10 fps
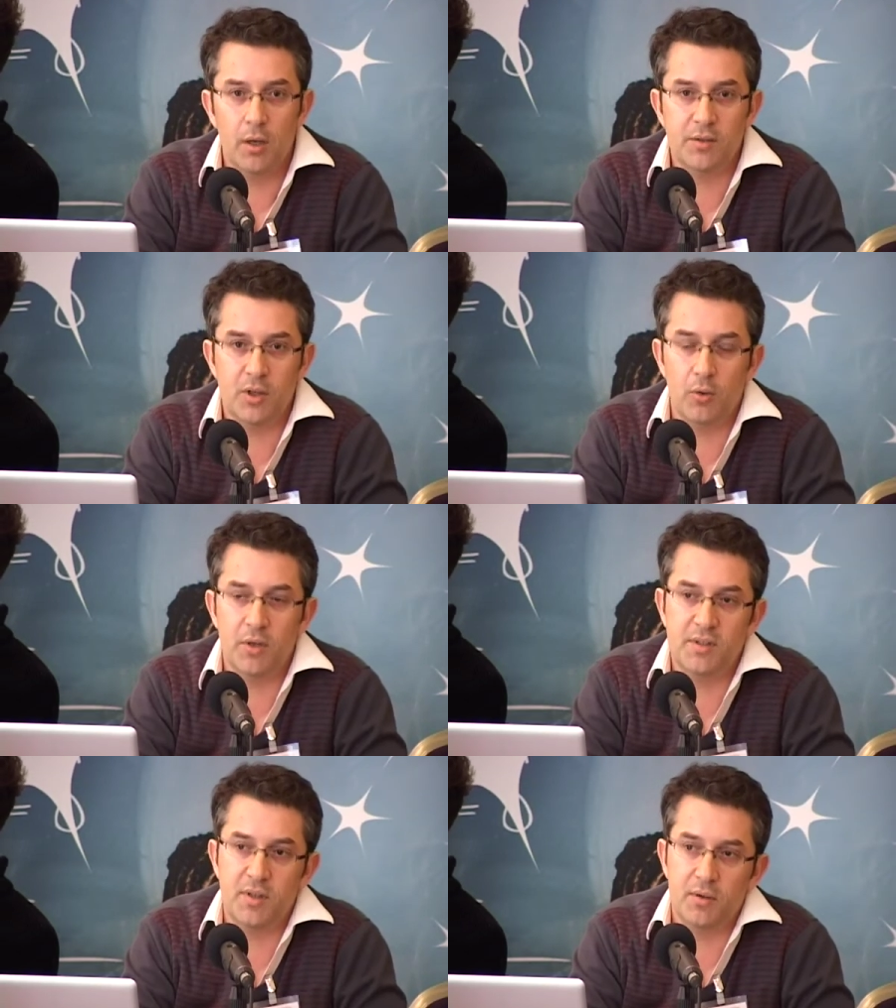So
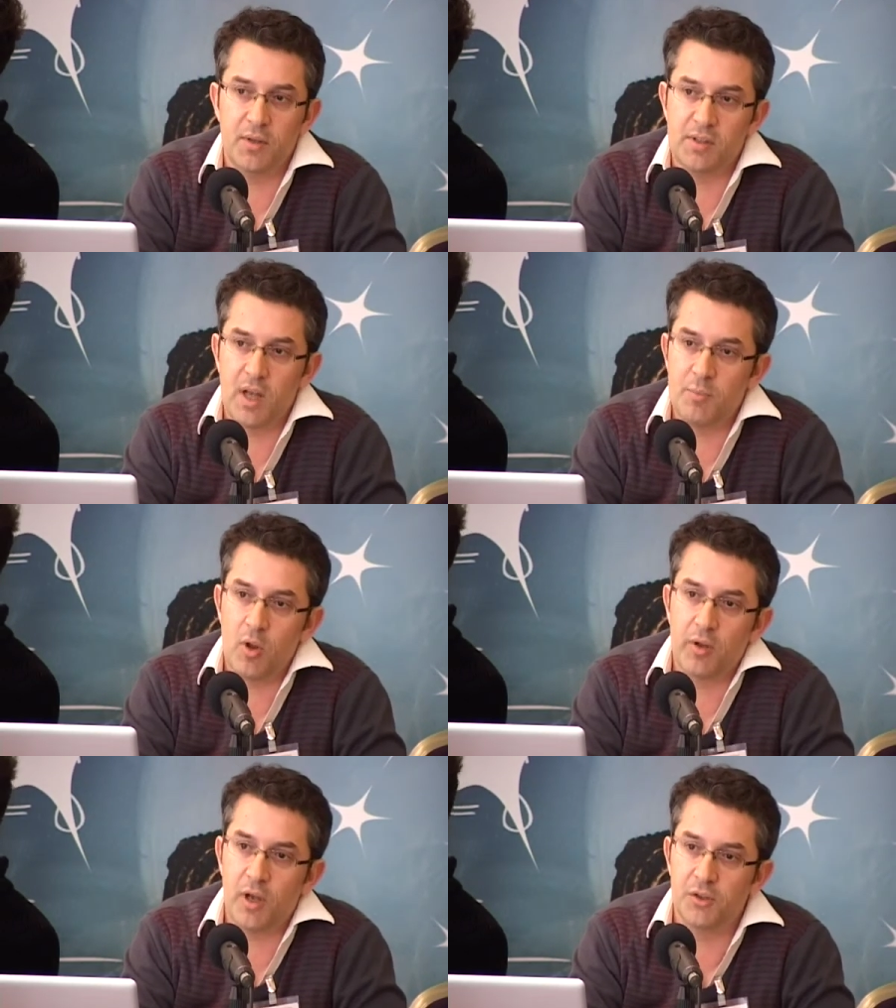this
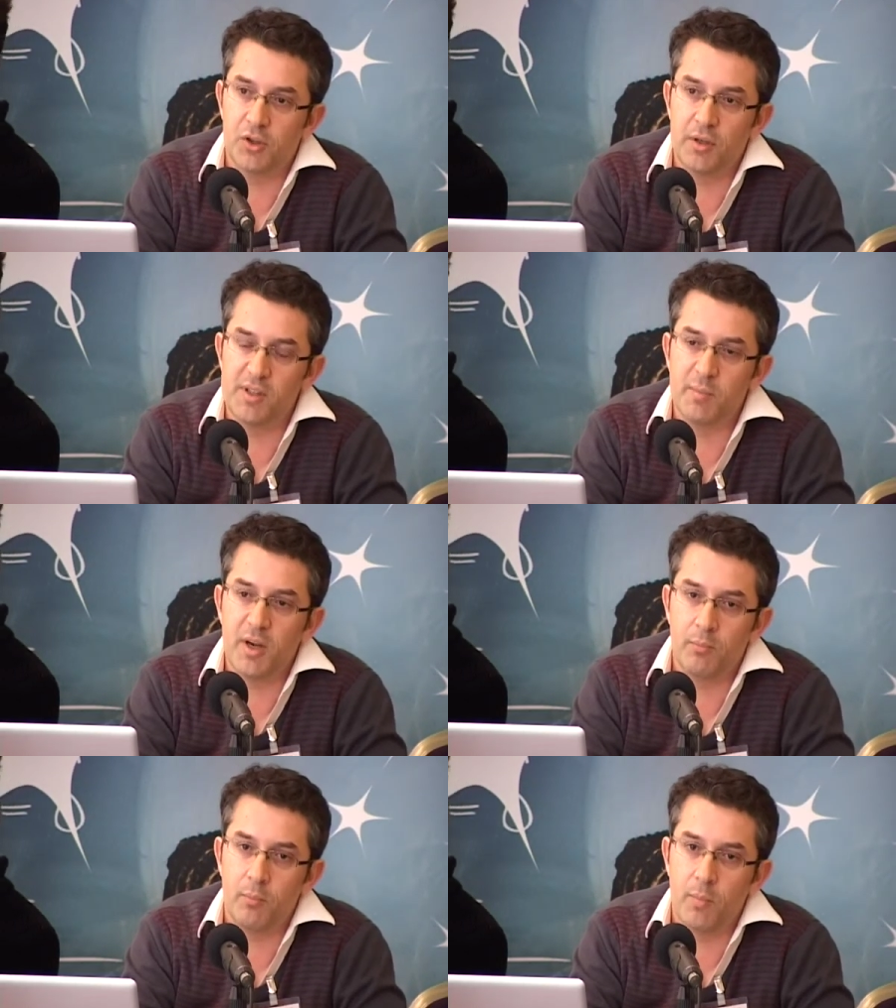capital culture is
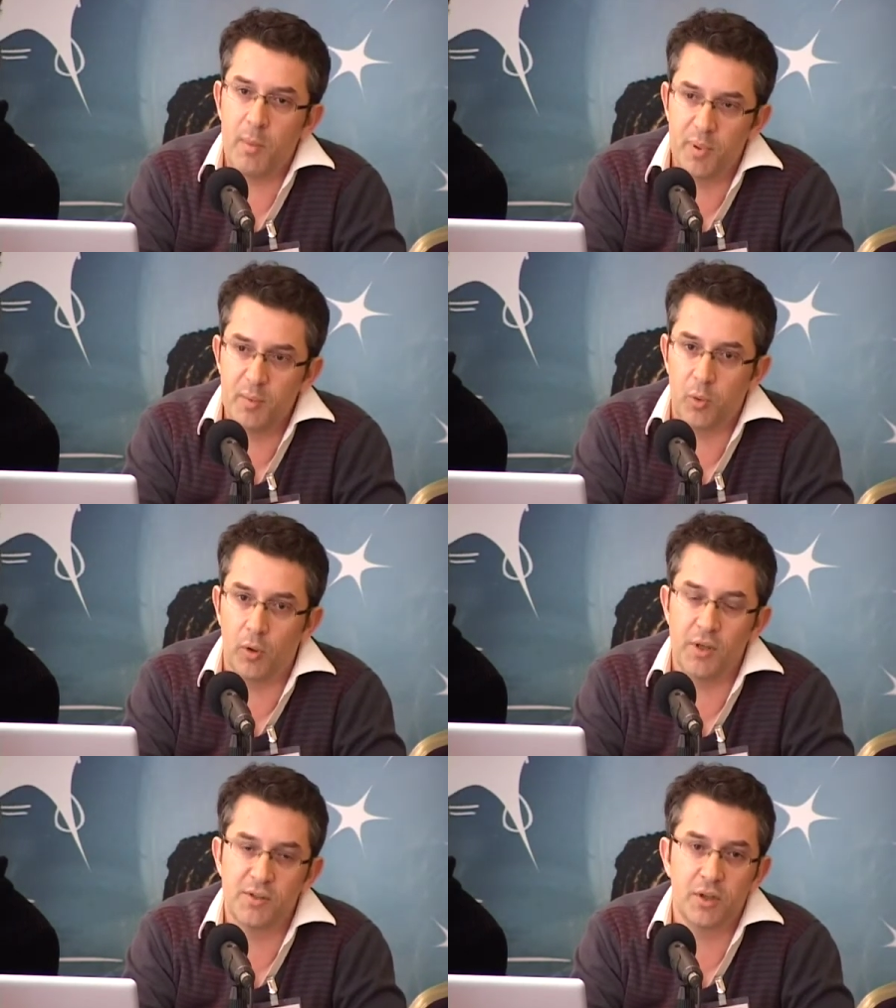made by
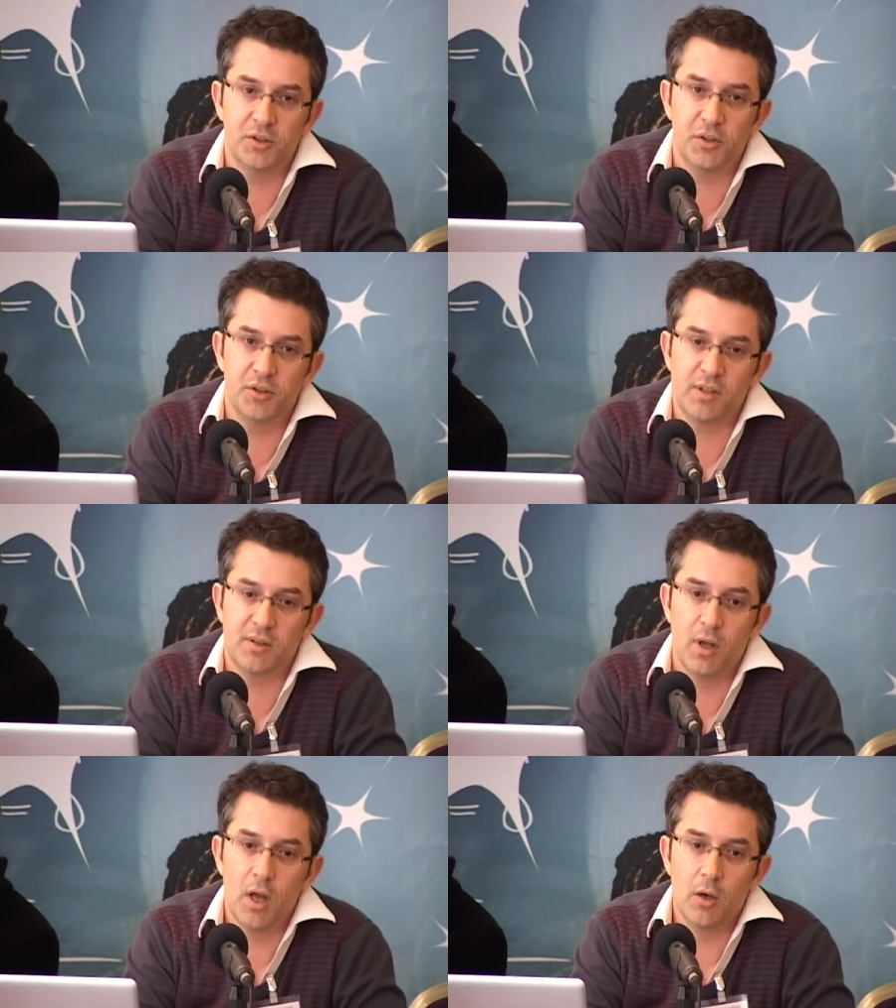people. It's not
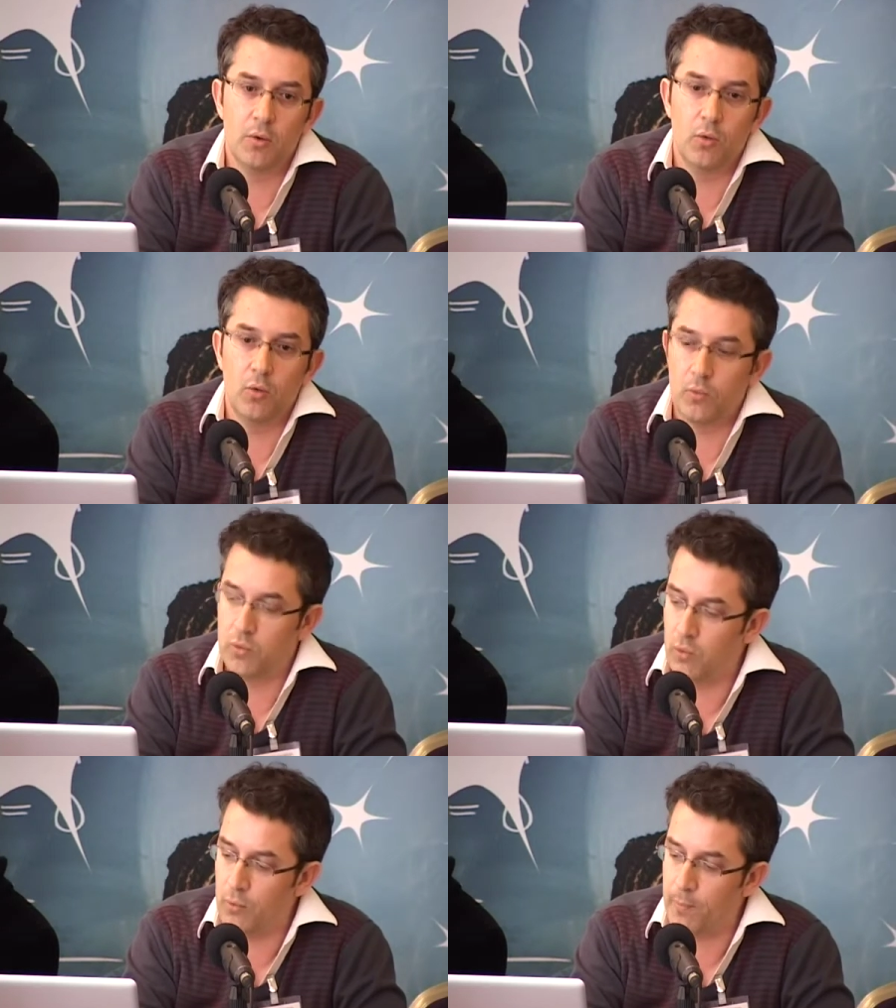just
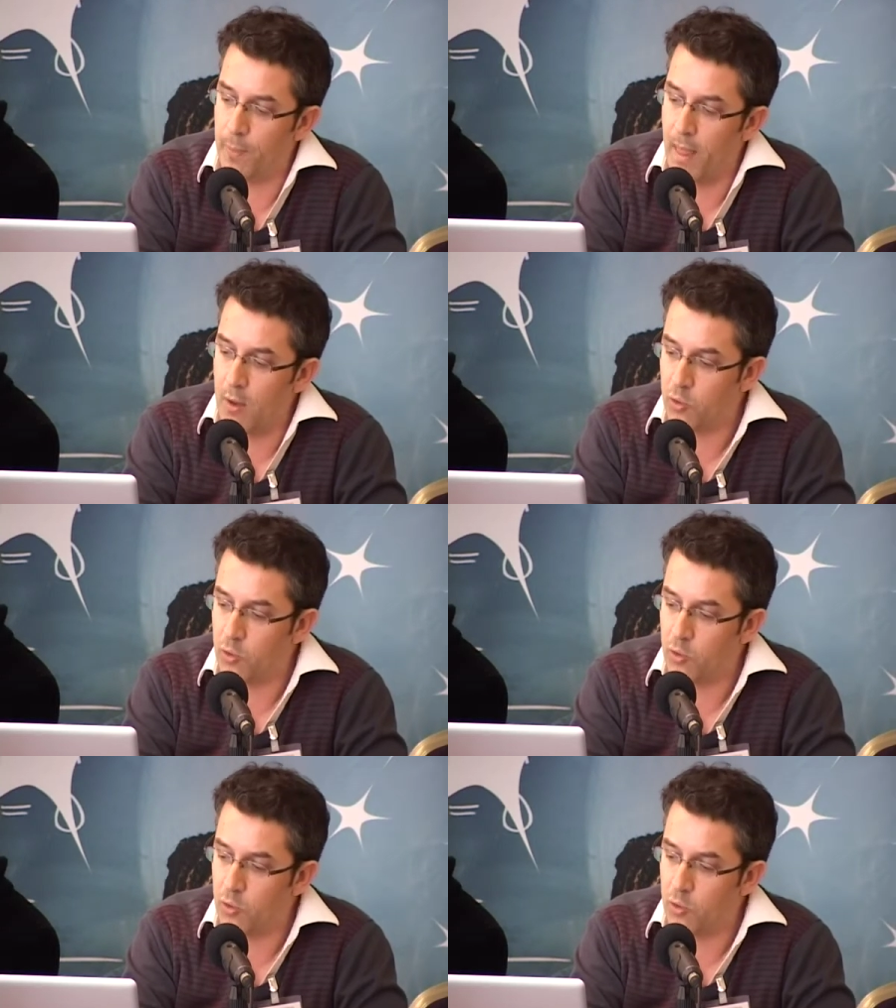to